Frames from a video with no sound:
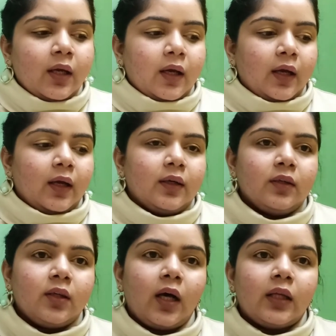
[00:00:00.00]
And
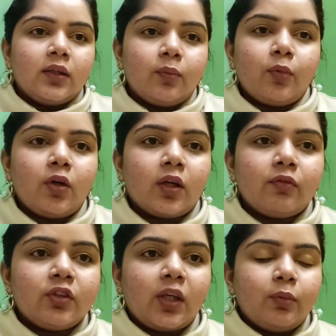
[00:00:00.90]
the other product
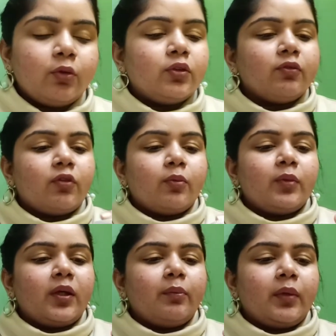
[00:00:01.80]
which I'm using from
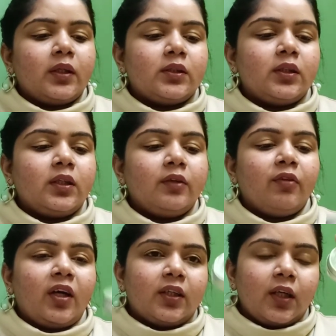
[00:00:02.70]
them is their
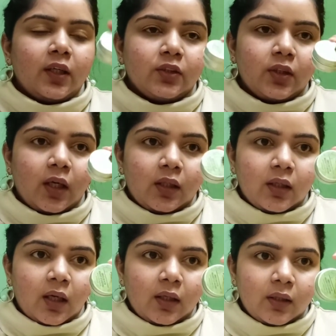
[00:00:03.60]
revitalizing under
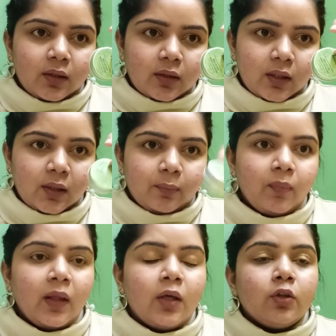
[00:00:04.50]
eye cream.
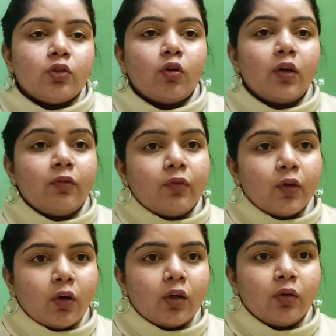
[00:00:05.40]
So if you
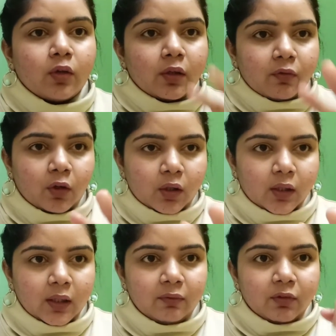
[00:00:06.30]
are looking for a
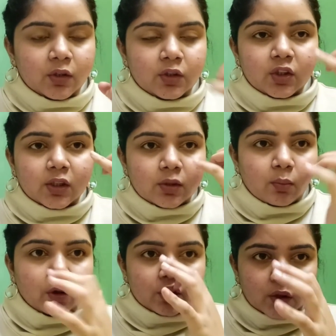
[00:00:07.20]
cream which just
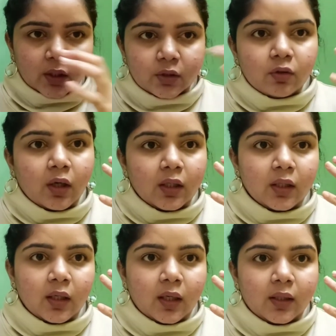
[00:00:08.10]
moisturize your under
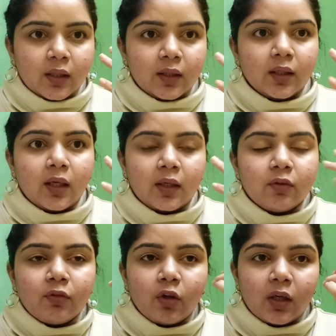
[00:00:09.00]
eye area, like
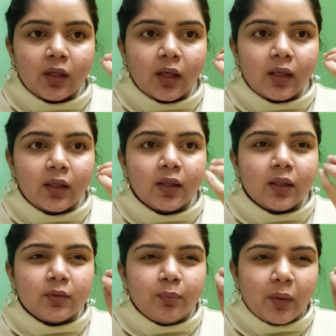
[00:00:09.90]
if your under eye area
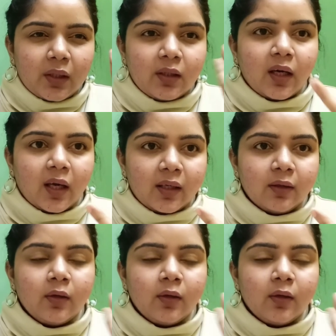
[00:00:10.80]
is a bit dry